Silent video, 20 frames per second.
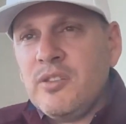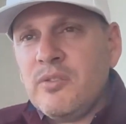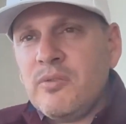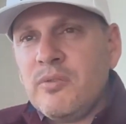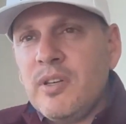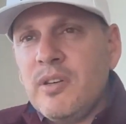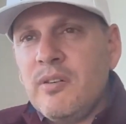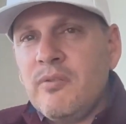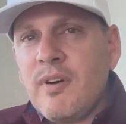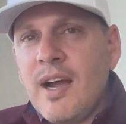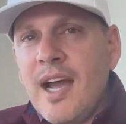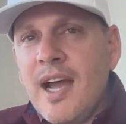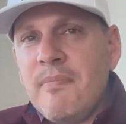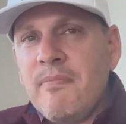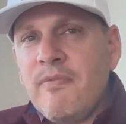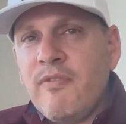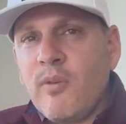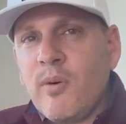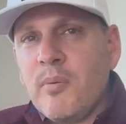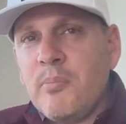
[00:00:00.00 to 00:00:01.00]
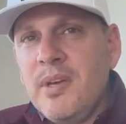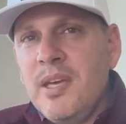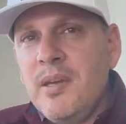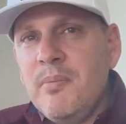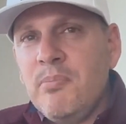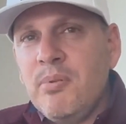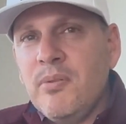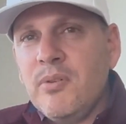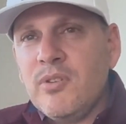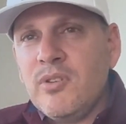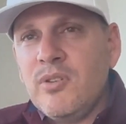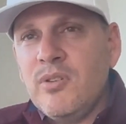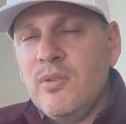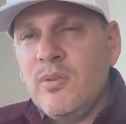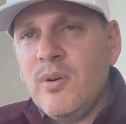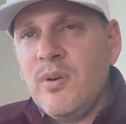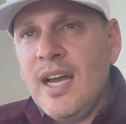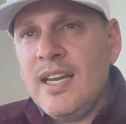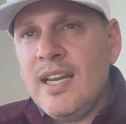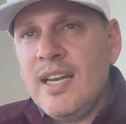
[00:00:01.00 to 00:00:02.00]
It's really ripe for people
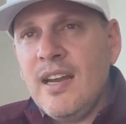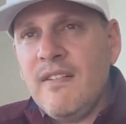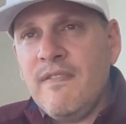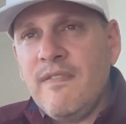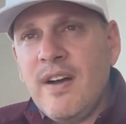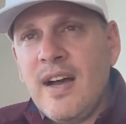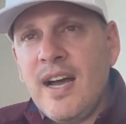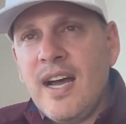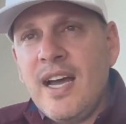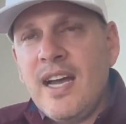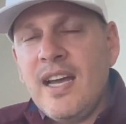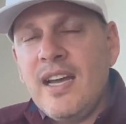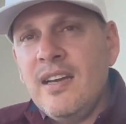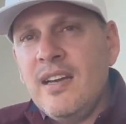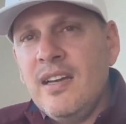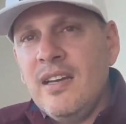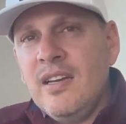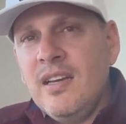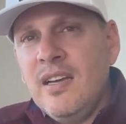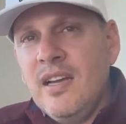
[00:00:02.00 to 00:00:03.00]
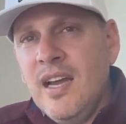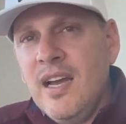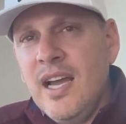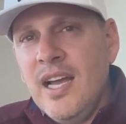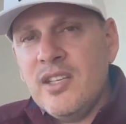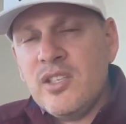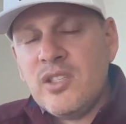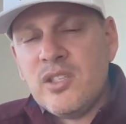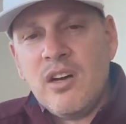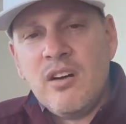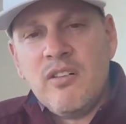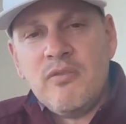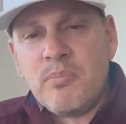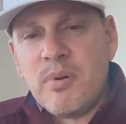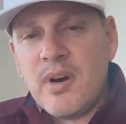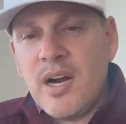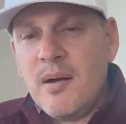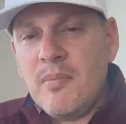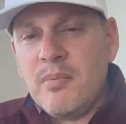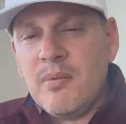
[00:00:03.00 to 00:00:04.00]
to identify and solve
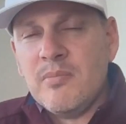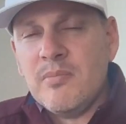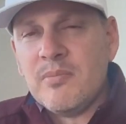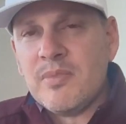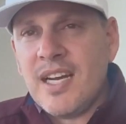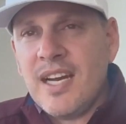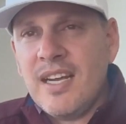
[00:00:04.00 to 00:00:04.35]
problems.